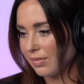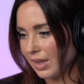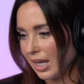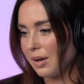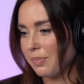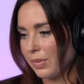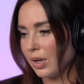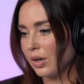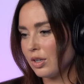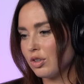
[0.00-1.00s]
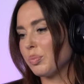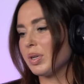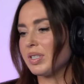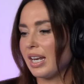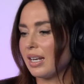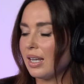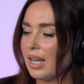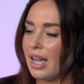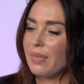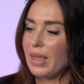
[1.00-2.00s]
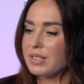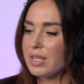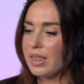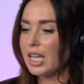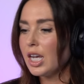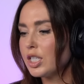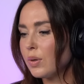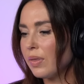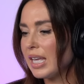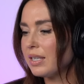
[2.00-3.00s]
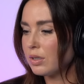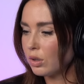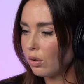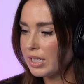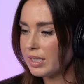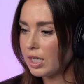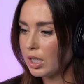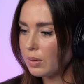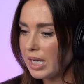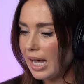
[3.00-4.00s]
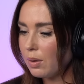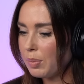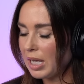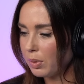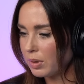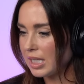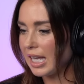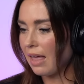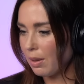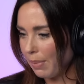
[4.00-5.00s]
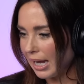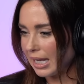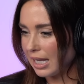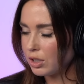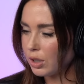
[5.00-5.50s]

Yeah, 100%. And that's the thing. So, are these stories that you tell people to get the buy in?